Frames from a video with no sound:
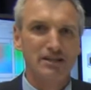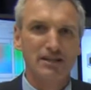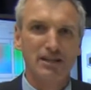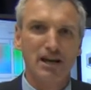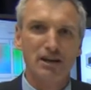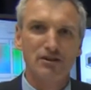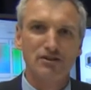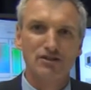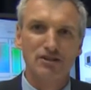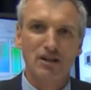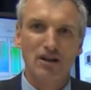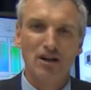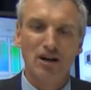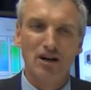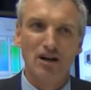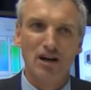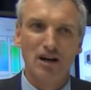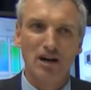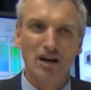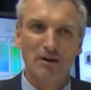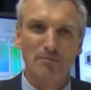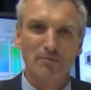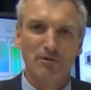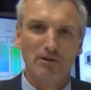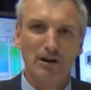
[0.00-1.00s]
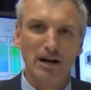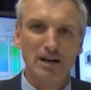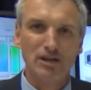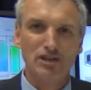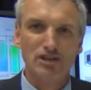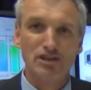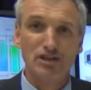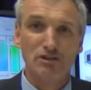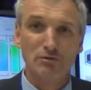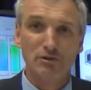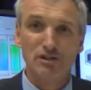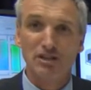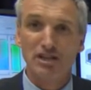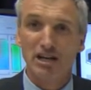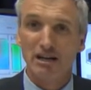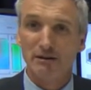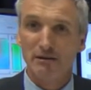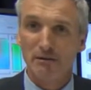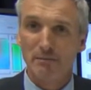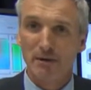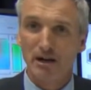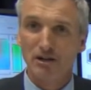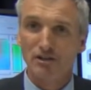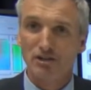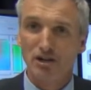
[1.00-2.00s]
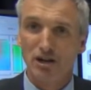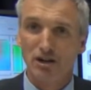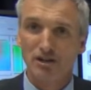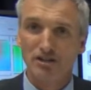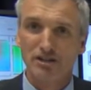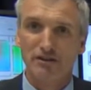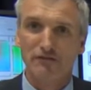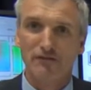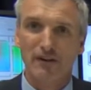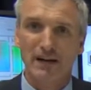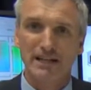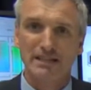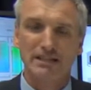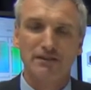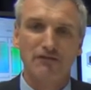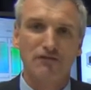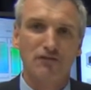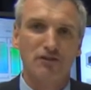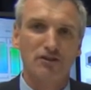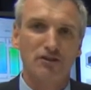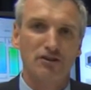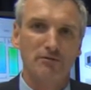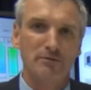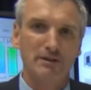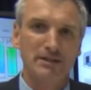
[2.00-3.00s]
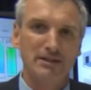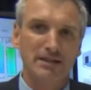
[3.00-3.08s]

to those operations which are going to be most cost effective for them,